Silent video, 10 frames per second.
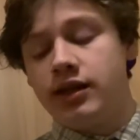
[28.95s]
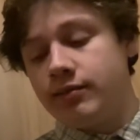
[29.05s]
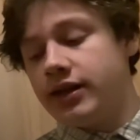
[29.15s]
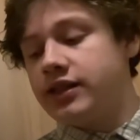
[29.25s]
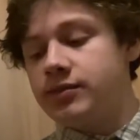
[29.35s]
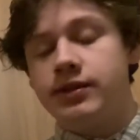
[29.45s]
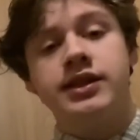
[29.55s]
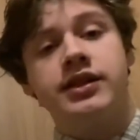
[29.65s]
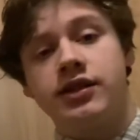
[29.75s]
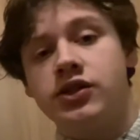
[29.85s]
by
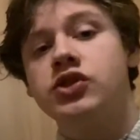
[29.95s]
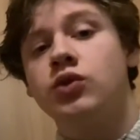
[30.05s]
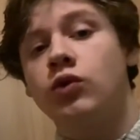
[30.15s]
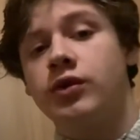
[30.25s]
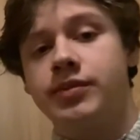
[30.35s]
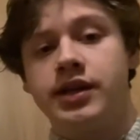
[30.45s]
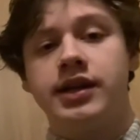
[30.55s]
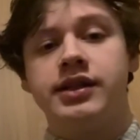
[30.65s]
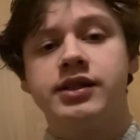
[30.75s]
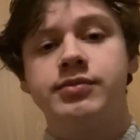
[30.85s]
explaining the story
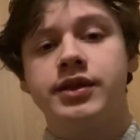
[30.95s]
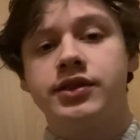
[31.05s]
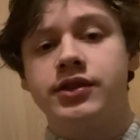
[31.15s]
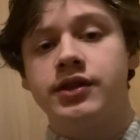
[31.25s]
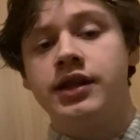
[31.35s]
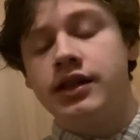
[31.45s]
behind this picture.